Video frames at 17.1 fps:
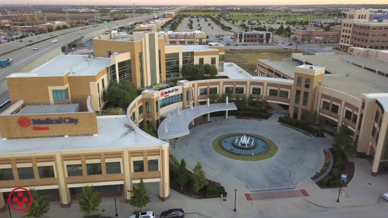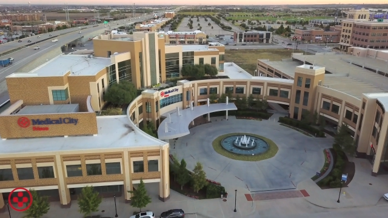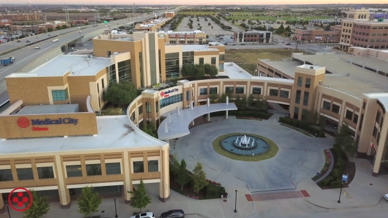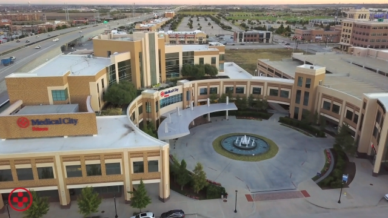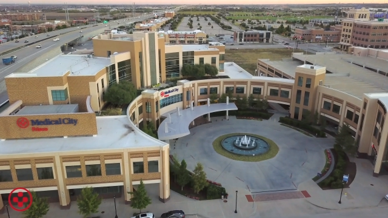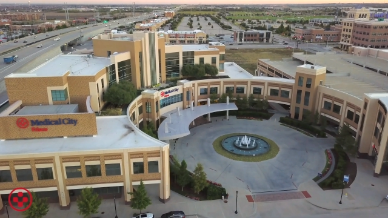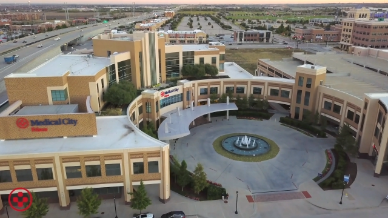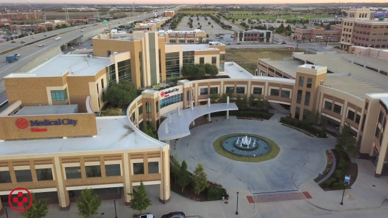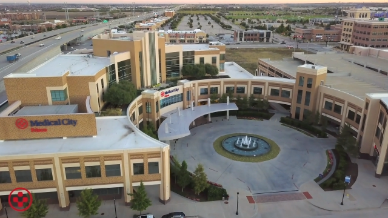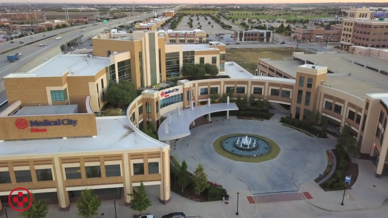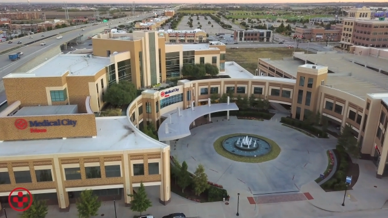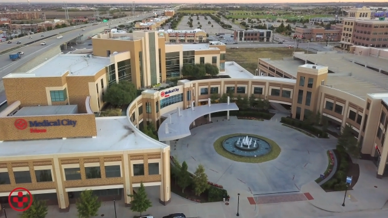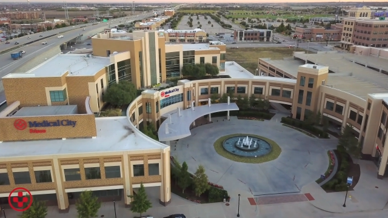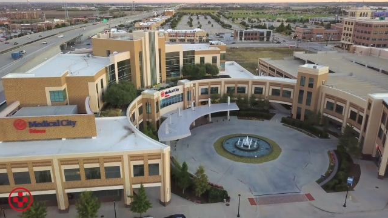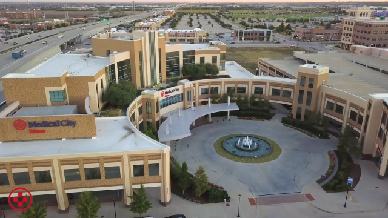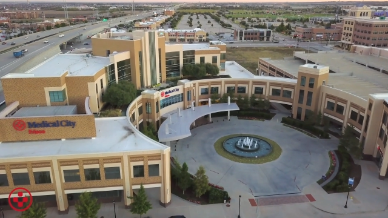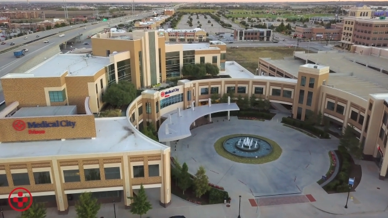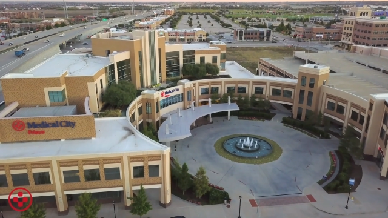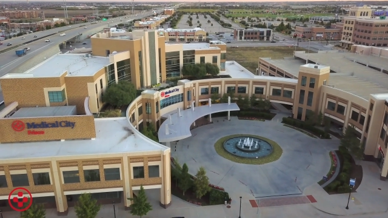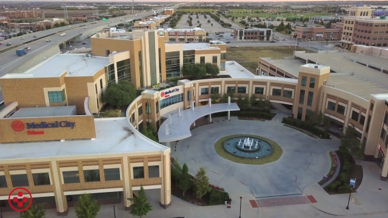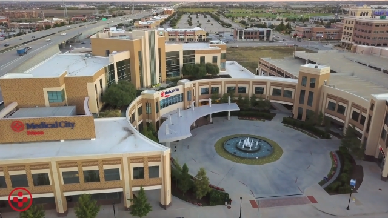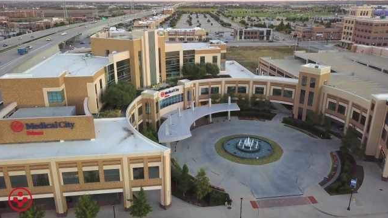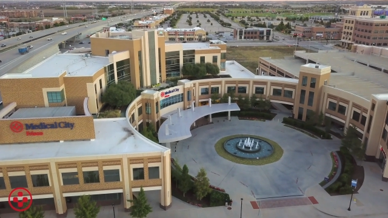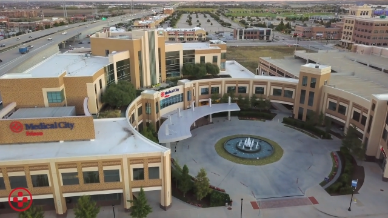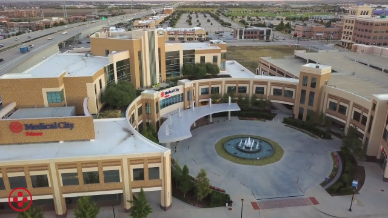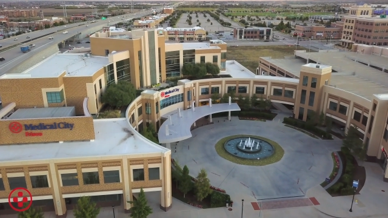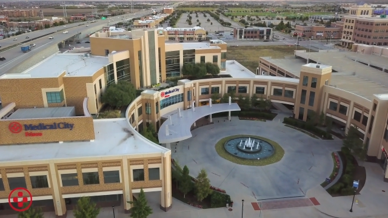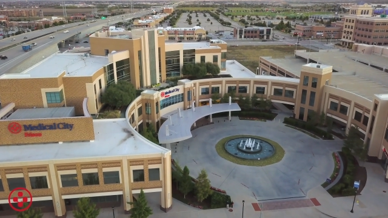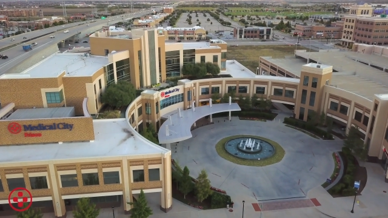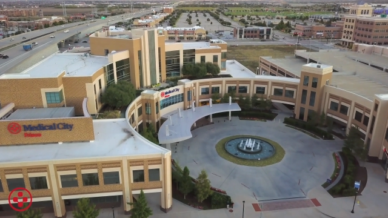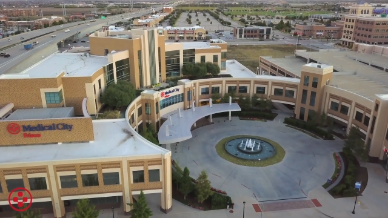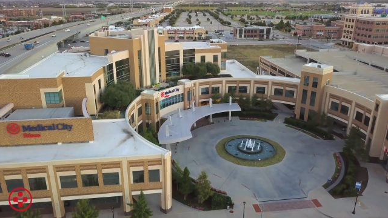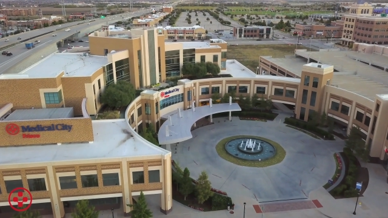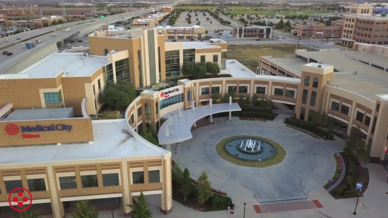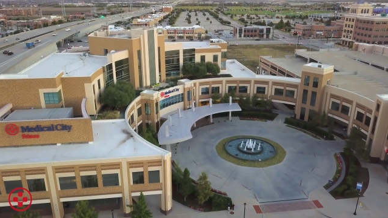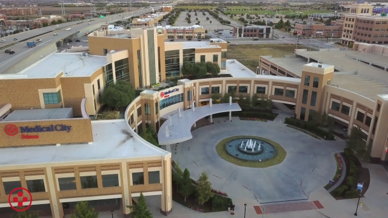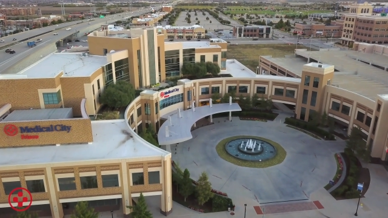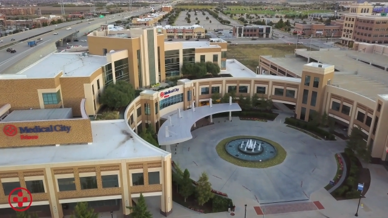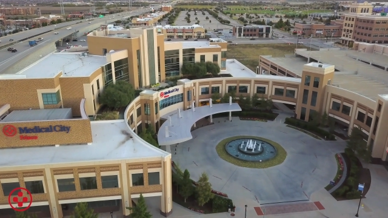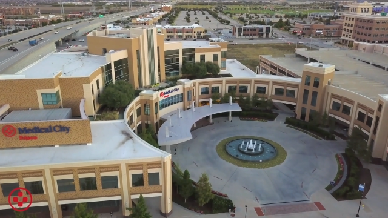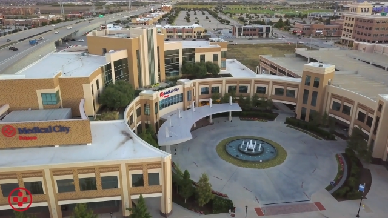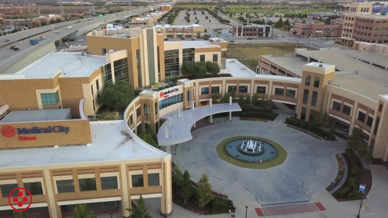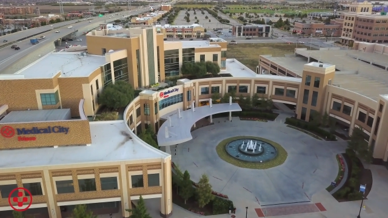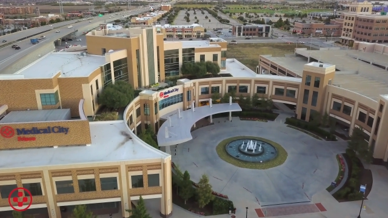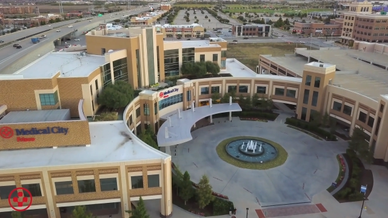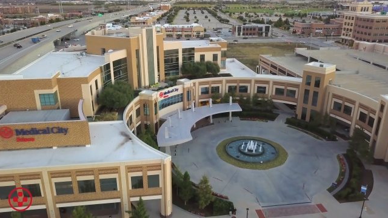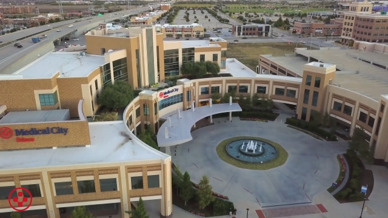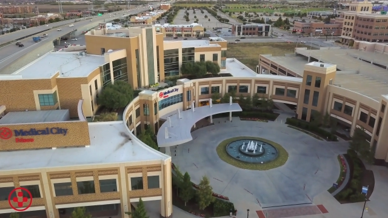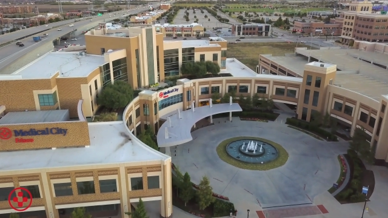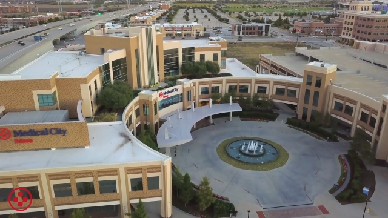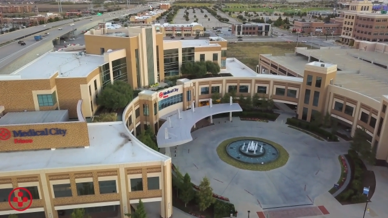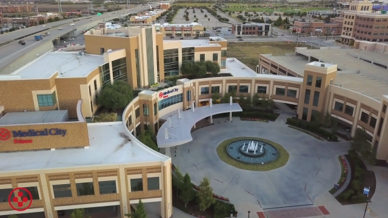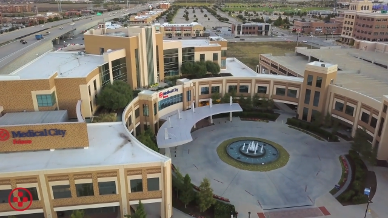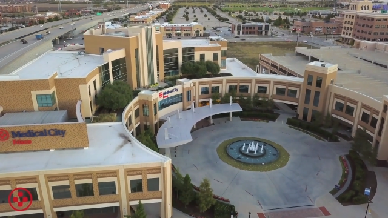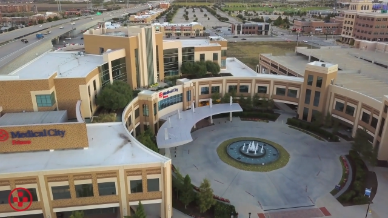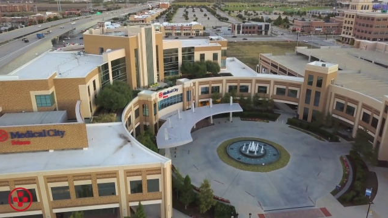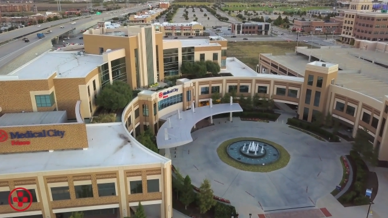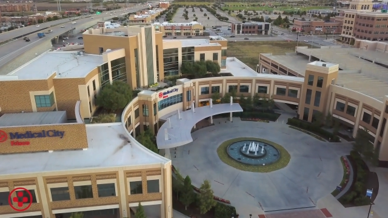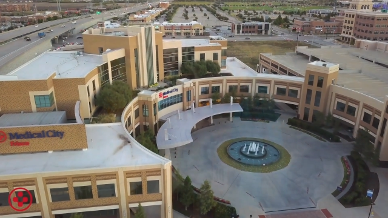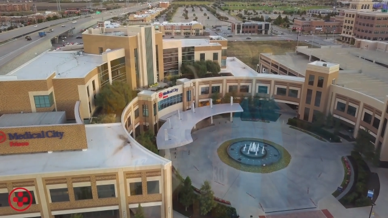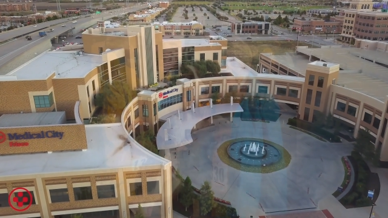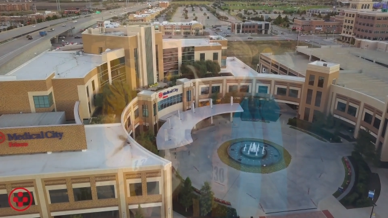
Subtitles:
Nobody's mouth can be seen.